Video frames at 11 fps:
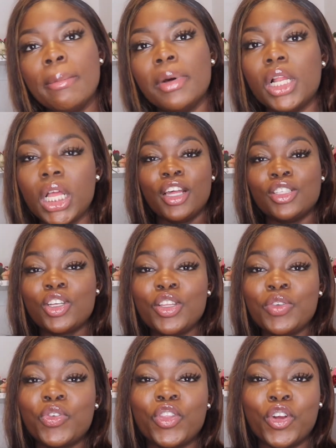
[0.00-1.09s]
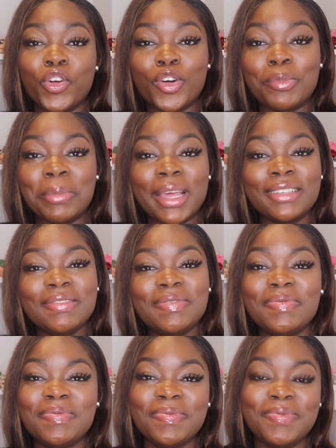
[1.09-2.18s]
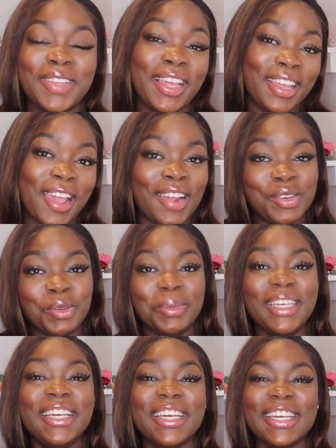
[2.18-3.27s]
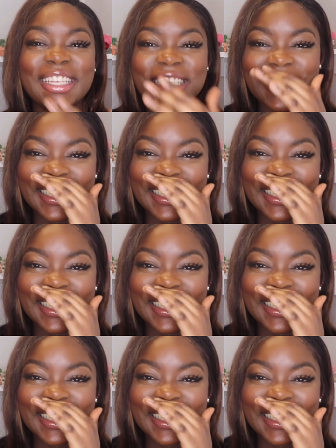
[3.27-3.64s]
but like, it's only for the grown men that can handle me.